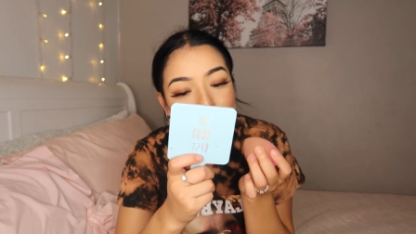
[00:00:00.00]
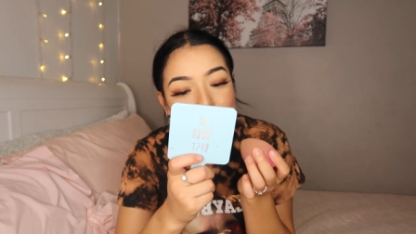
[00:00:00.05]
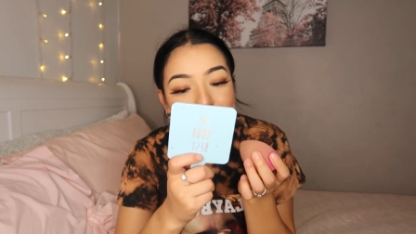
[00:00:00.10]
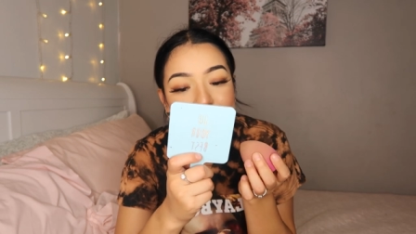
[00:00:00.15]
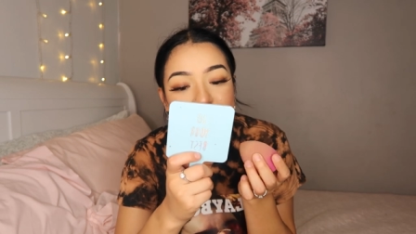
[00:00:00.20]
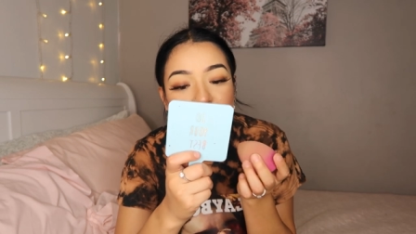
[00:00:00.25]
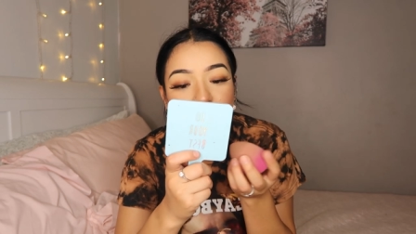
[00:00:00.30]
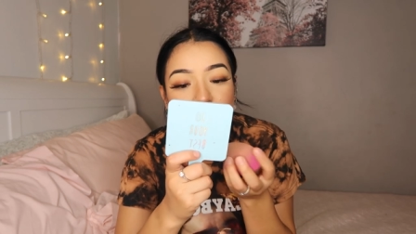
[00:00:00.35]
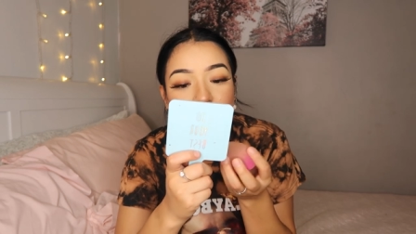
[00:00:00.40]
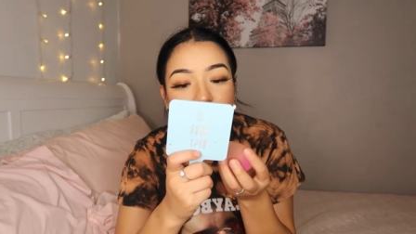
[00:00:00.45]

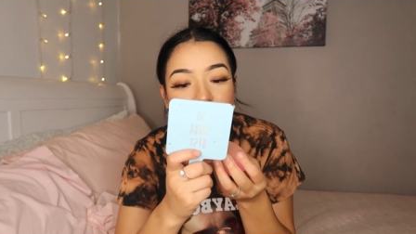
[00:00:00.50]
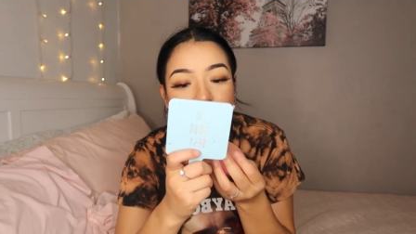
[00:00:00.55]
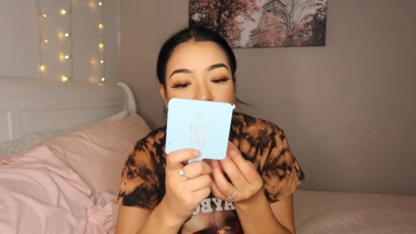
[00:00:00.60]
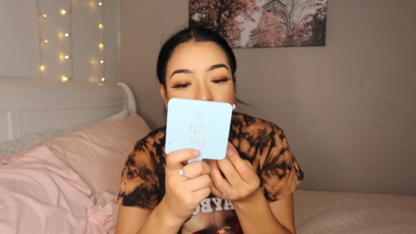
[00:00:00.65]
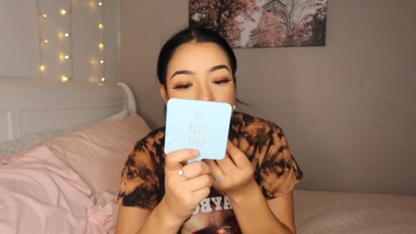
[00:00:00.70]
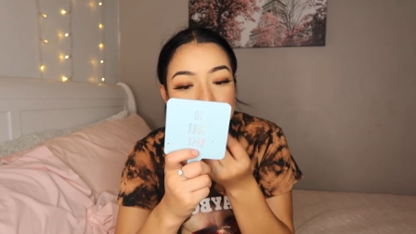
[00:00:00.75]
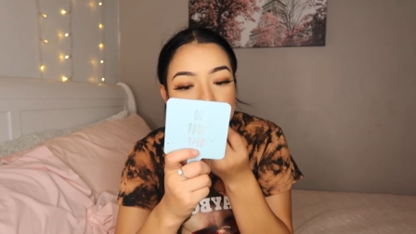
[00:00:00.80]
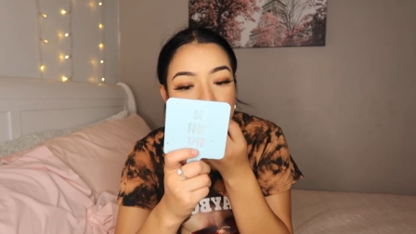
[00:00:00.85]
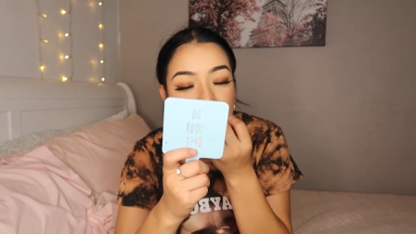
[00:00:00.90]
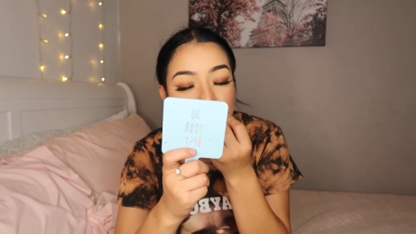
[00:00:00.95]
my
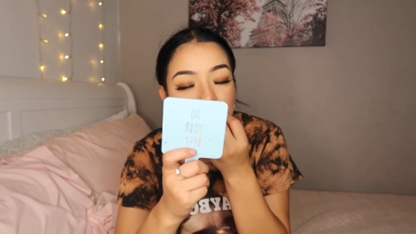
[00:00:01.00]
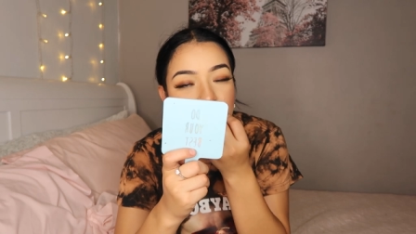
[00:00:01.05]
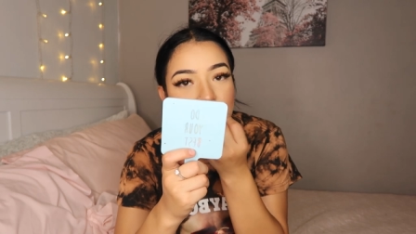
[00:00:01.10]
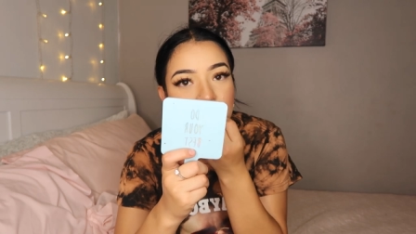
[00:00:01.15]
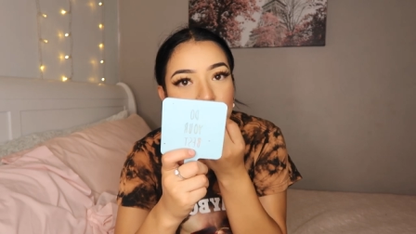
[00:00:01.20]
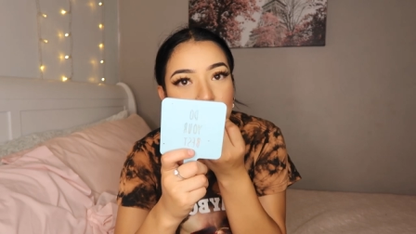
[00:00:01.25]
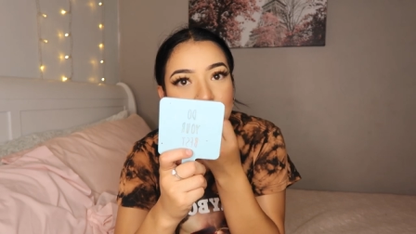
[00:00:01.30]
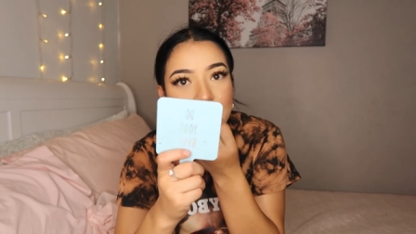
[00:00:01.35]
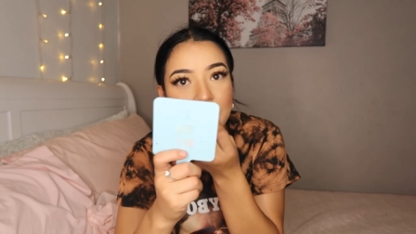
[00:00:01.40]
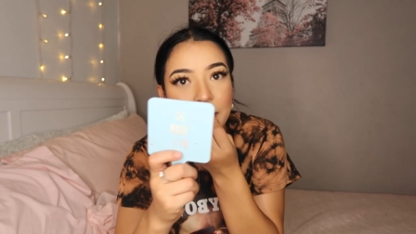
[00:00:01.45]
lips
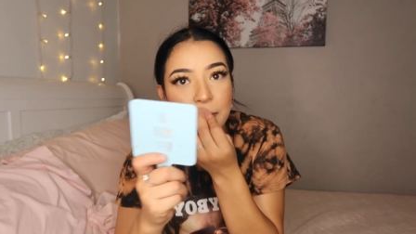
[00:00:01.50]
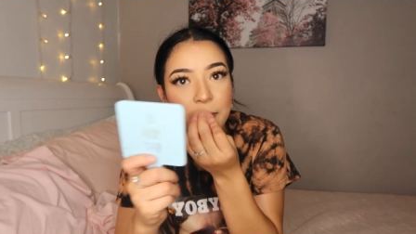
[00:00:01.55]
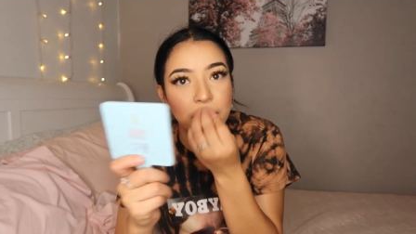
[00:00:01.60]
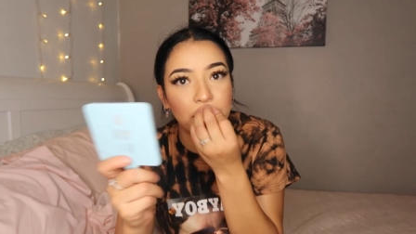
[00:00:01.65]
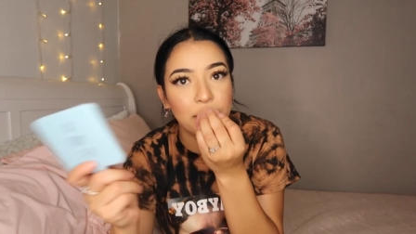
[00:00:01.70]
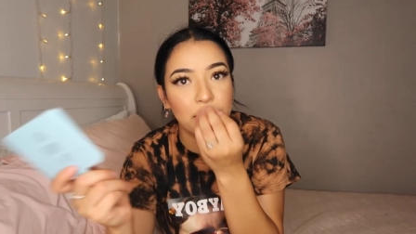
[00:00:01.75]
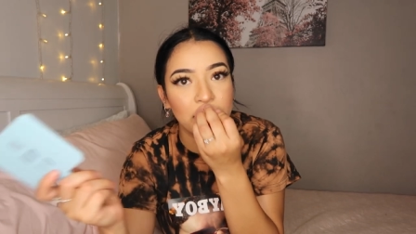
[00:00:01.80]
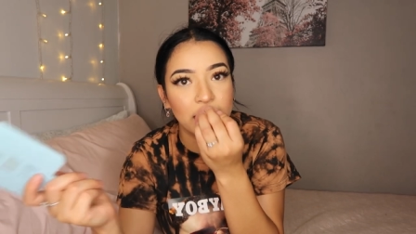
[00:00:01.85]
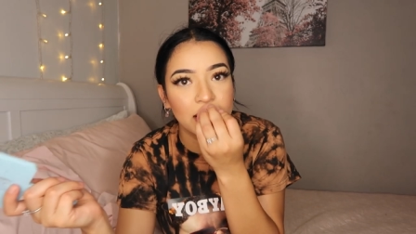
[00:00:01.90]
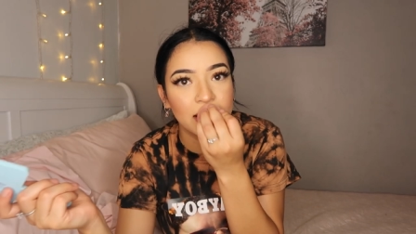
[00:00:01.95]
are my
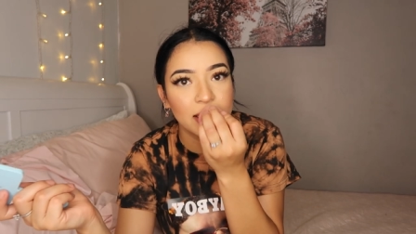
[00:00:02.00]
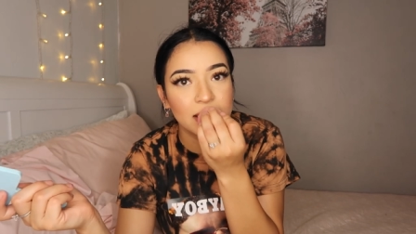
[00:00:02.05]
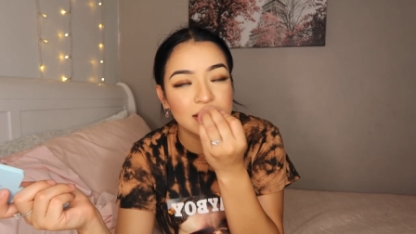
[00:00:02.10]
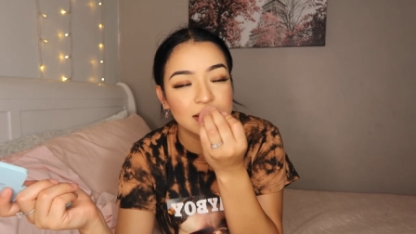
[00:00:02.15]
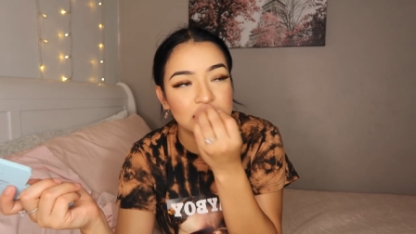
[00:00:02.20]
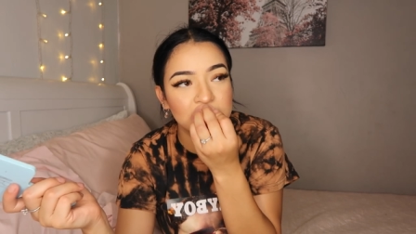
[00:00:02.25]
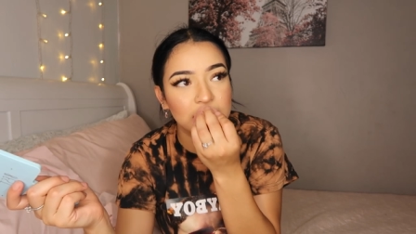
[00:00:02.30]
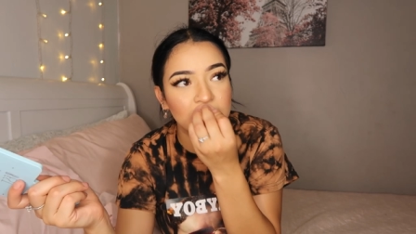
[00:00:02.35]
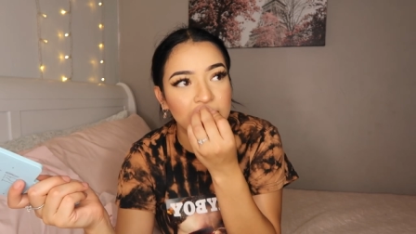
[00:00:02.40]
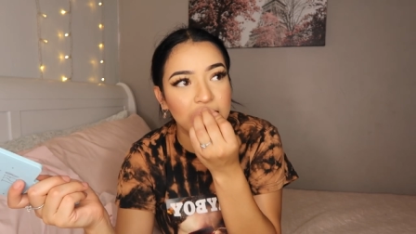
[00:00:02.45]
biggest